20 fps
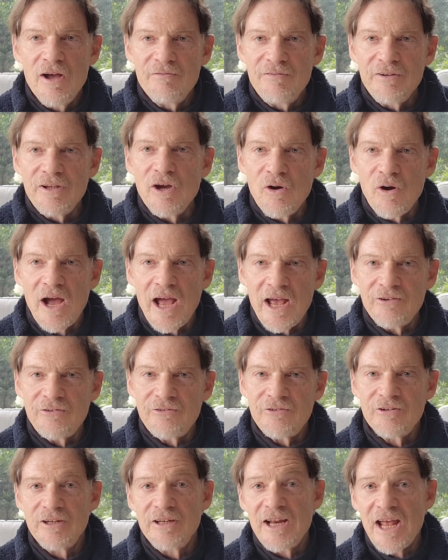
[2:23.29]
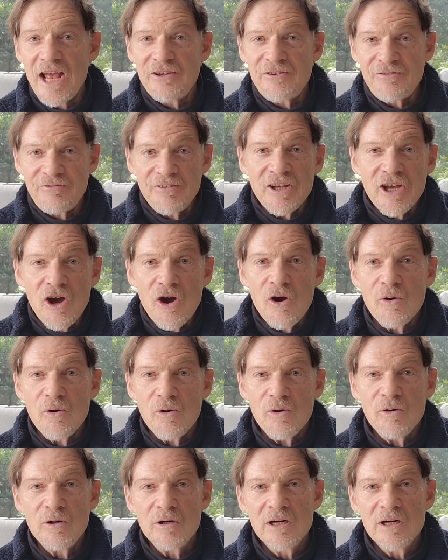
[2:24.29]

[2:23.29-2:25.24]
VOS, and SVO.